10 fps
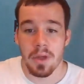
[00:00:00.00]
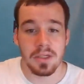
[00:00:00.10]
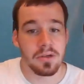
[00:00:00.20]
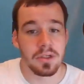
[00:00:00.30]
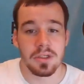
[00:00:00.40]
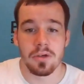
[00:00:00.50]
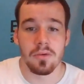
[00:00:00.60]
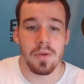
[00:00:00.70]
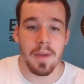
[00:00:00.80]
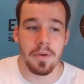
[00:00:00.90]
But that's going
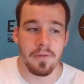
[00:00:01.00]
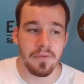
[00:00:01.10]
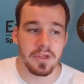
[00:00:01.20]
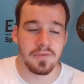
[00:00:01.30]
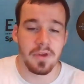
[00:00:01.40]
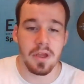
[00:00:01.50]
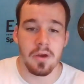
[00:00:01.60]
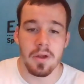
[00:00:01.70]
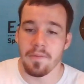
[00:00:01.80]
to wrap it up for this video.